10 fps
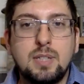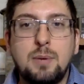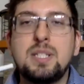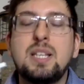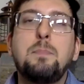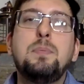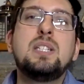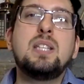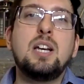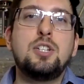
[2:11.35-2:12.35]
I would say
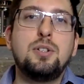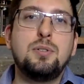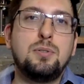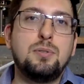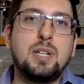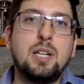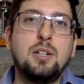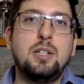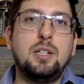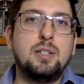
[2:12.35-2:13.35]
pistachio
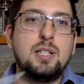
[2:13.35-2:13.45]
cannoli.